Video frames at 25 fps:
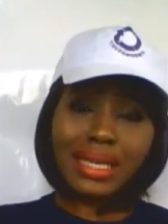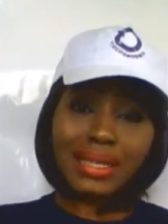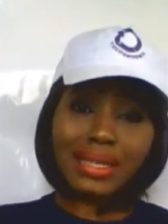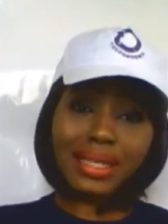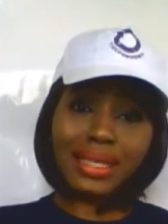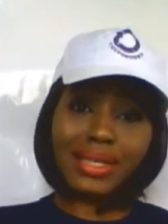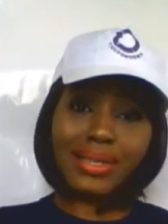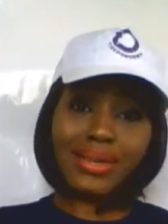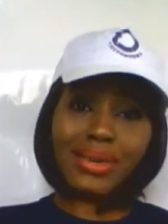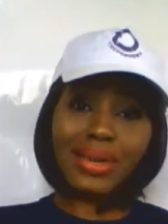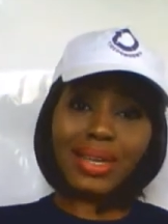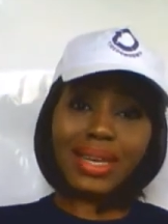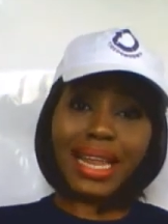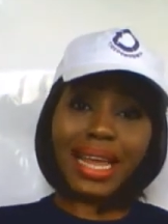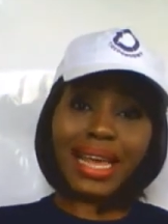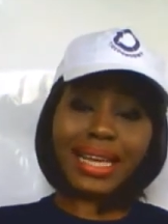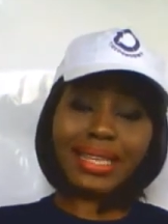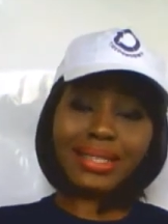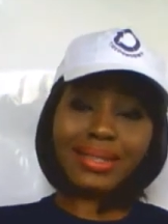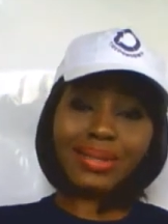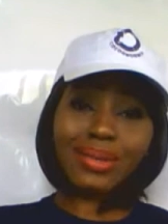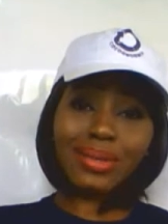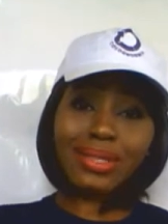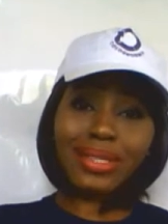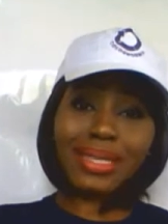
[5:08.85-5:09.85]
see your
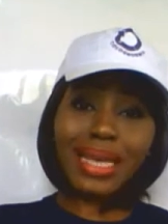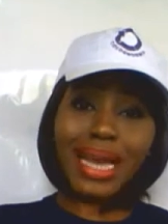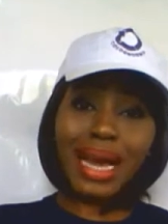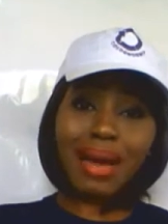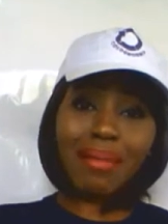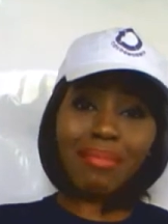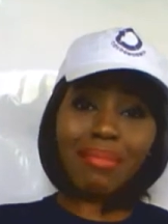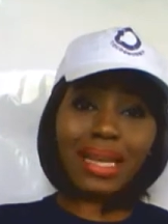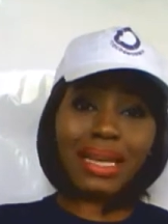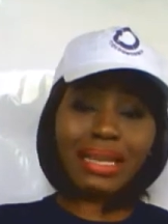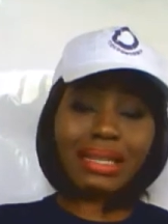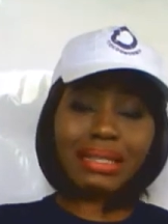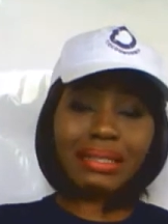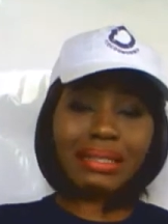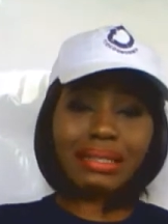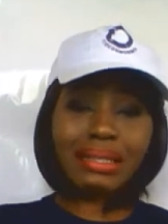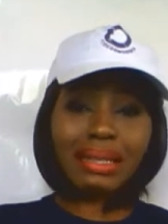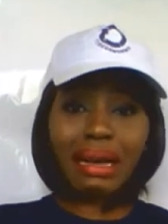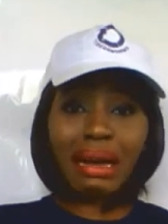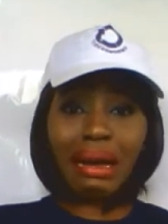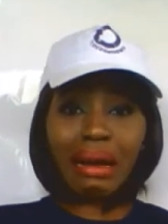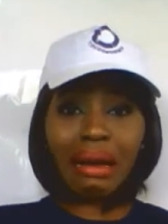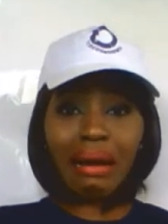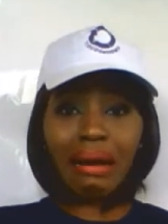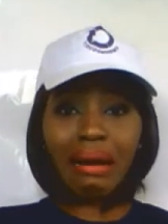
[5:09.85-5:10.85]
legs, those yam legs.
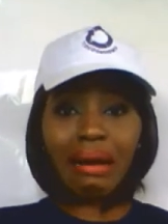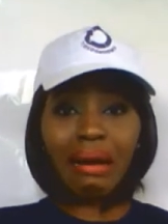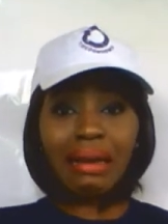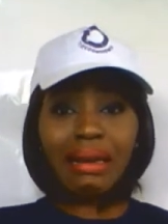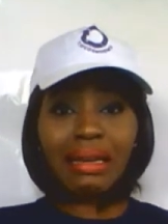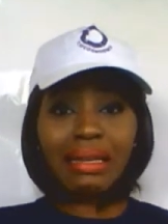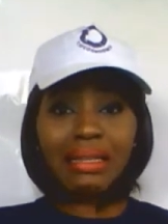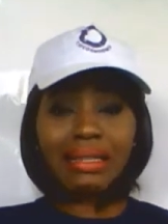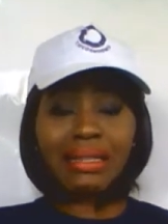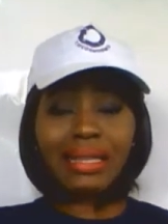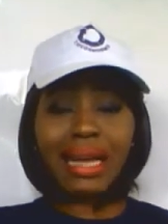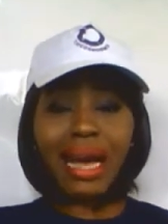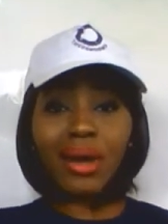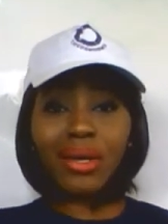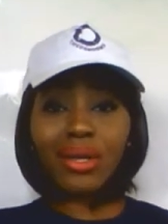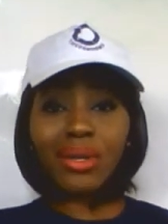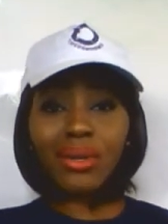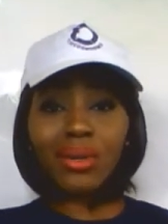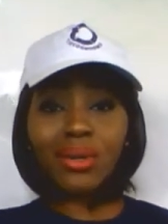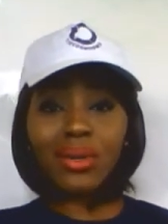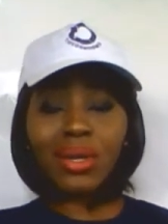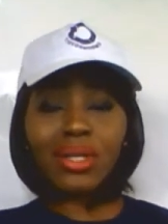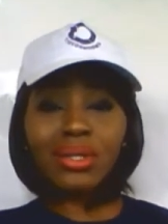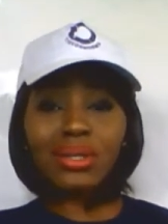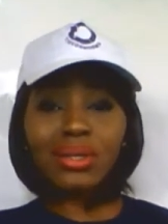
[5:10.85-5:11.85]
Is that how
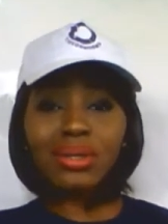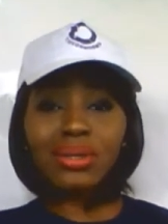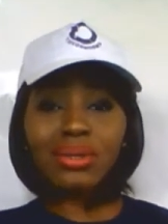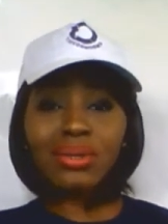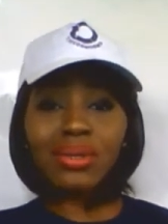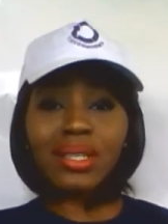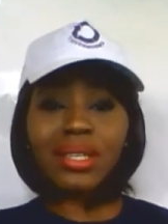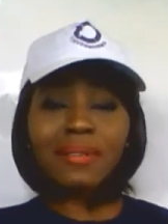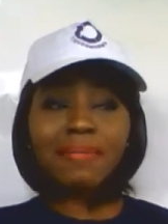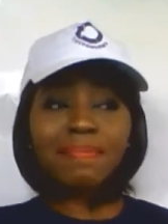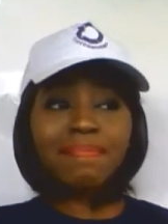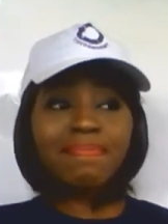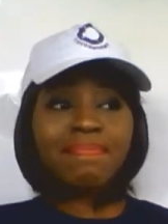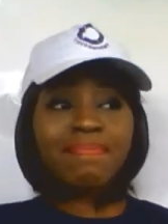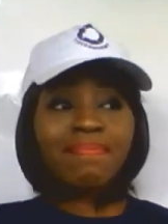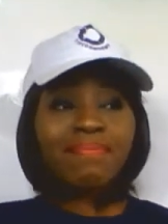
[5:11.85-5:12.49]
you're going to do it?